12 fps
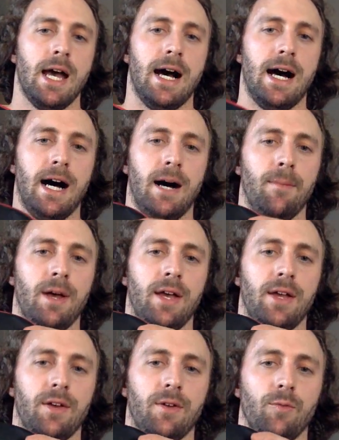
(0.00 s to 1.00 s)
Um,
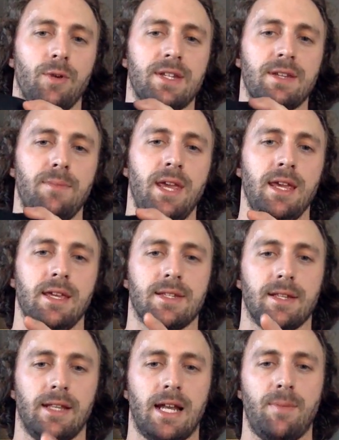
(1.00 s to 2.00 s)
Reason being
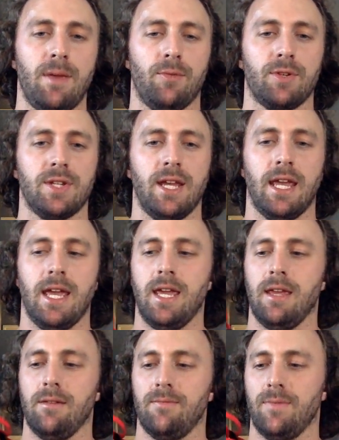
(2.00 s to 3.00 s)
is a lot of people are saying,
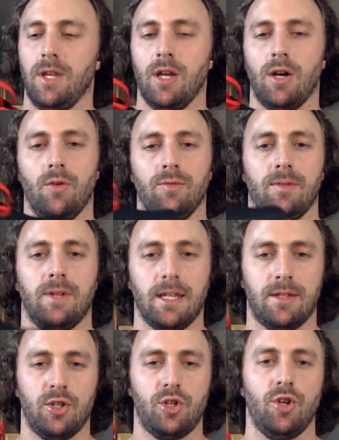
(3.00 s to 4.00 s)
hey, you know,
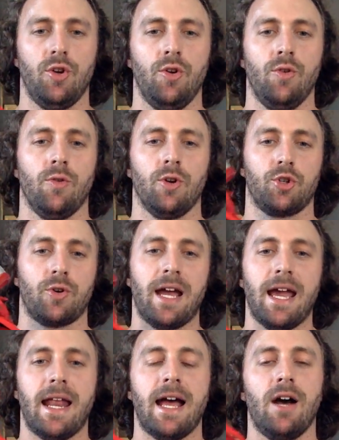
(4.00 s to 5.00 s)
get the shoe or
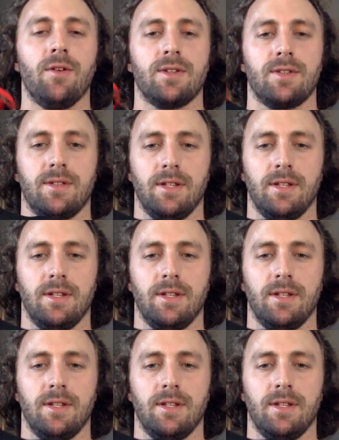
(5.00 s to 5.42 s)
try it out.